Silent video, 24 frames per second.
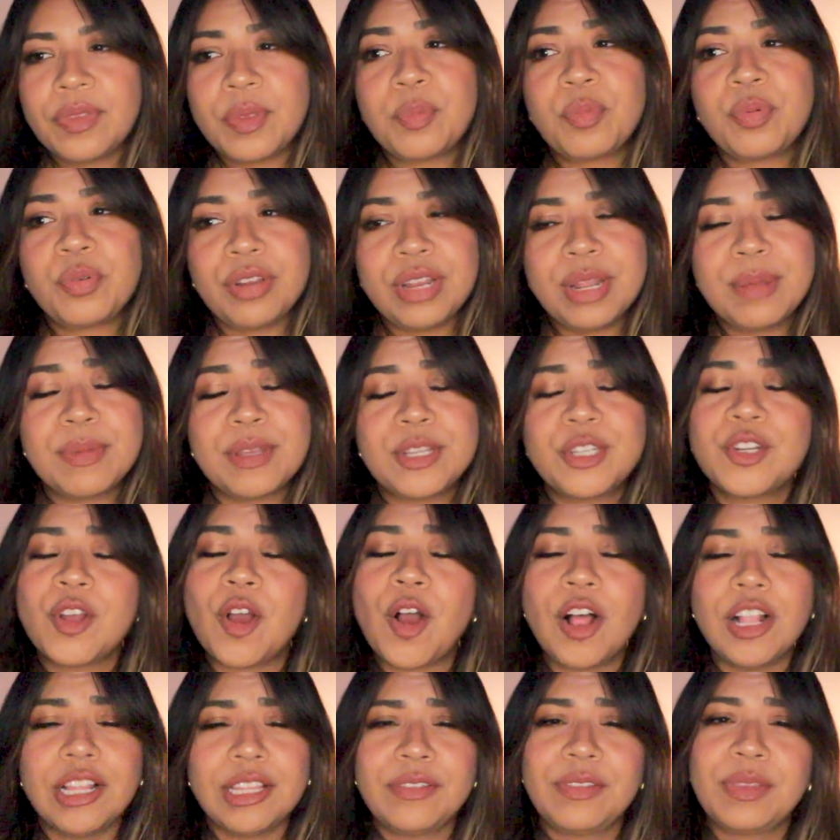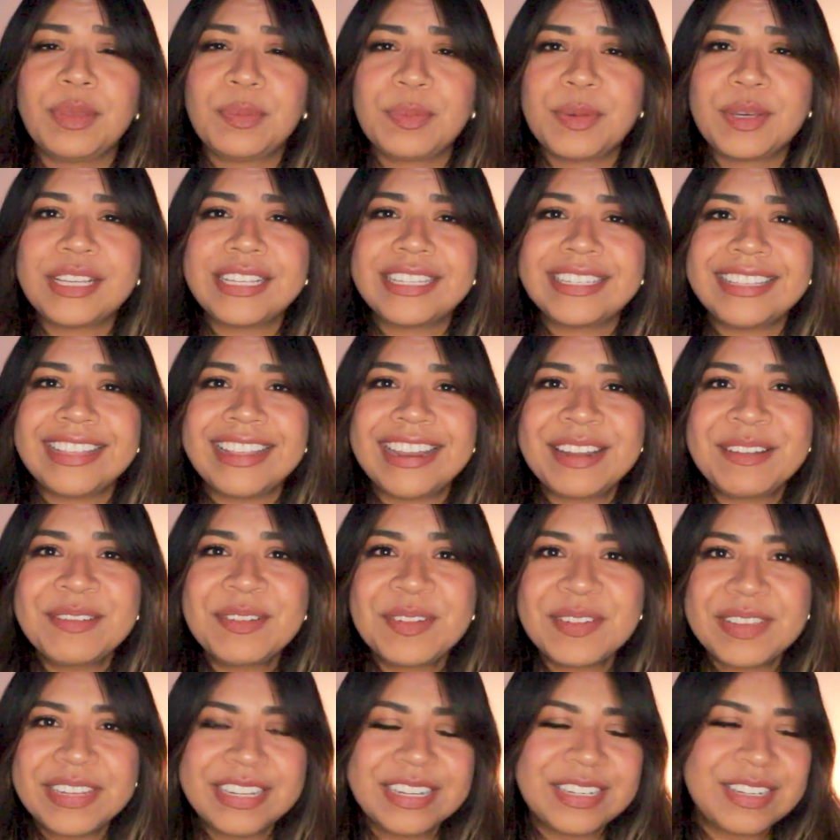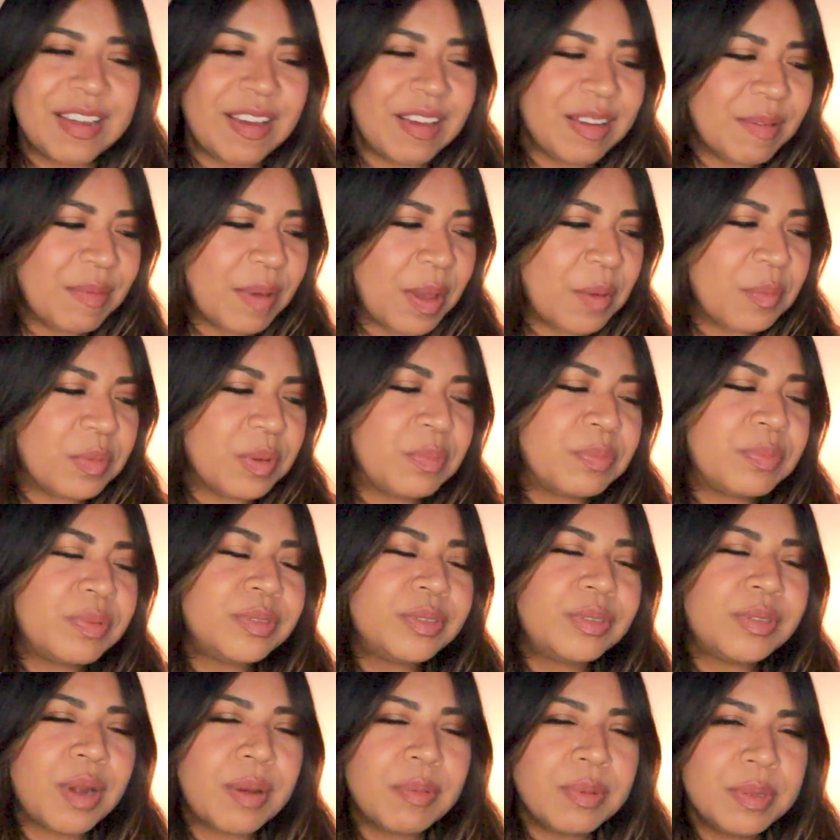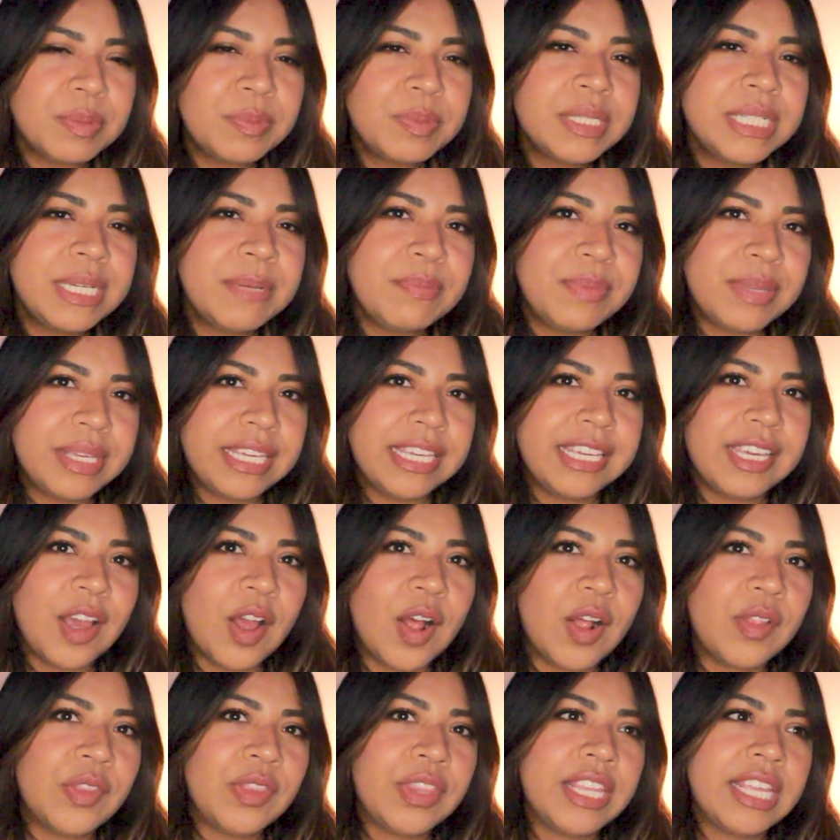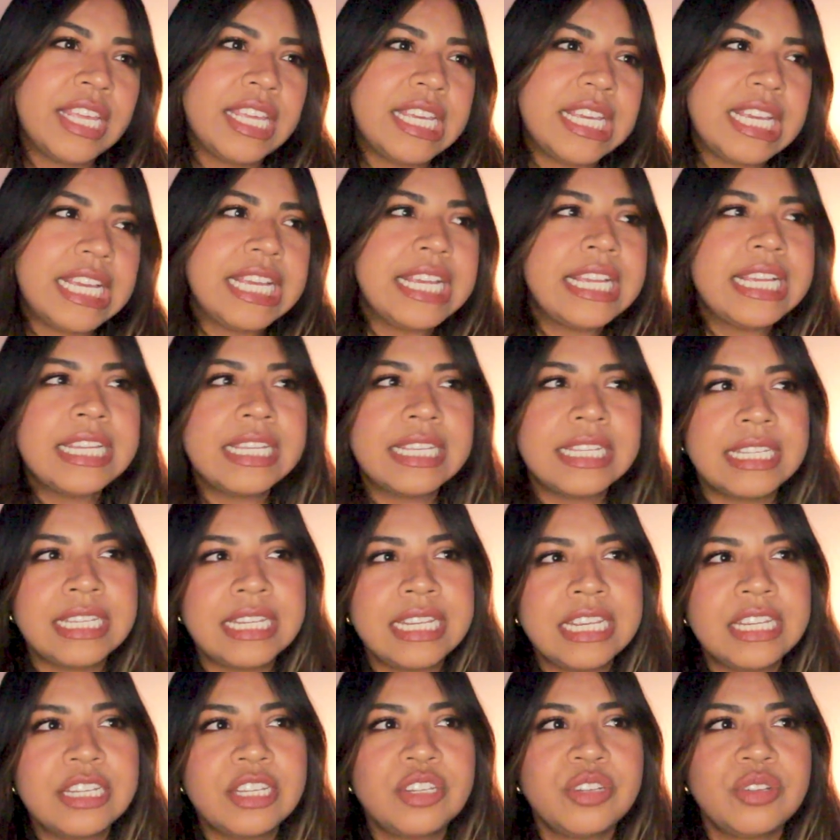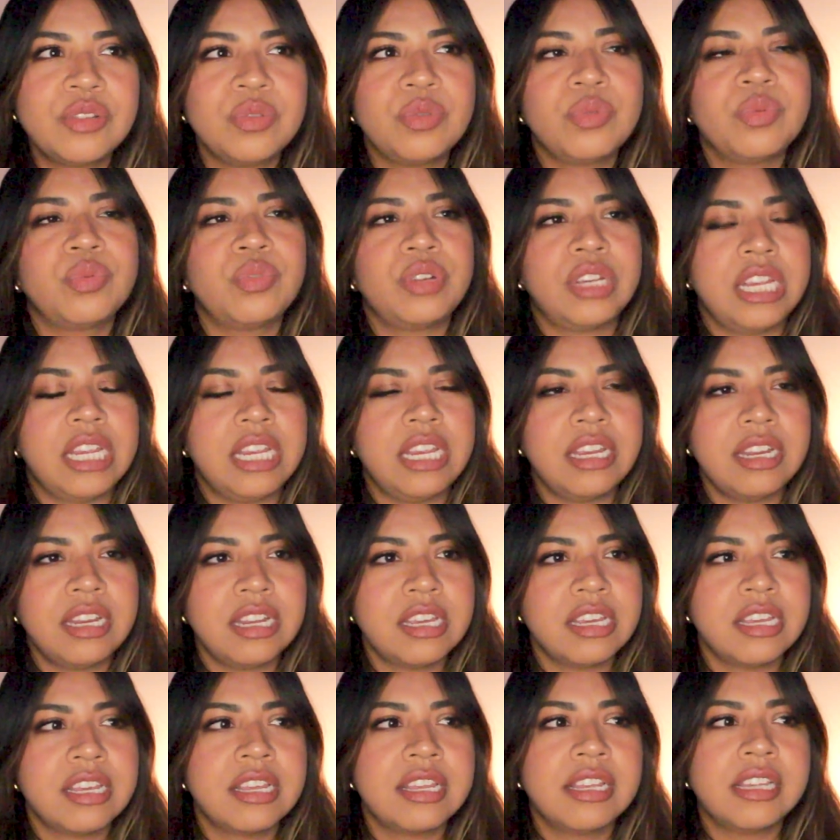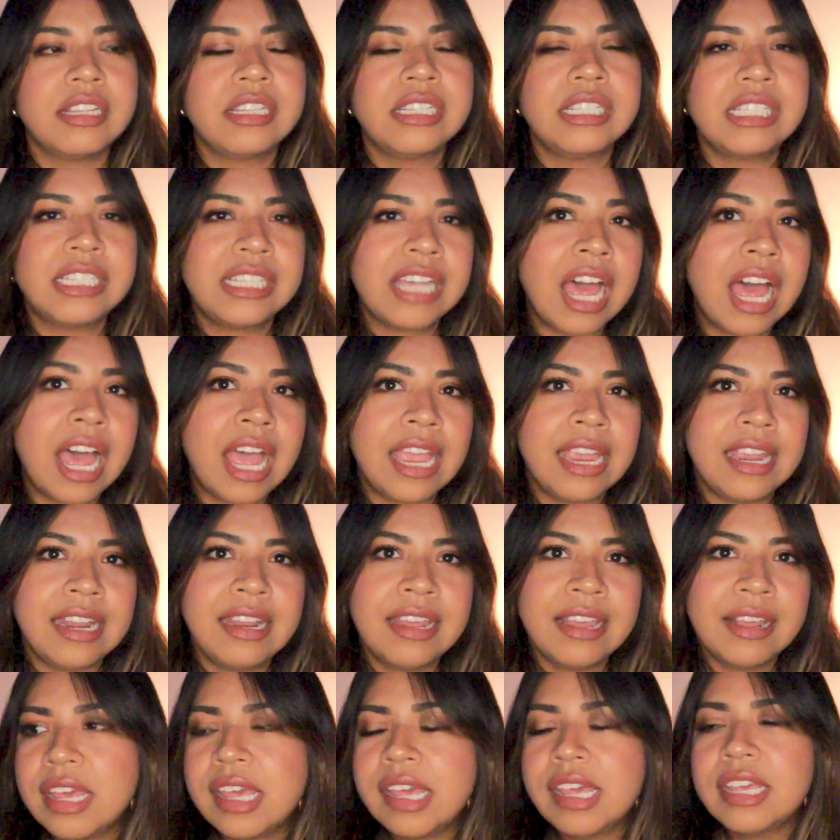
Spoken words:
pretty much all of the books that I'm going to talk about, will probably be on the easy to read side.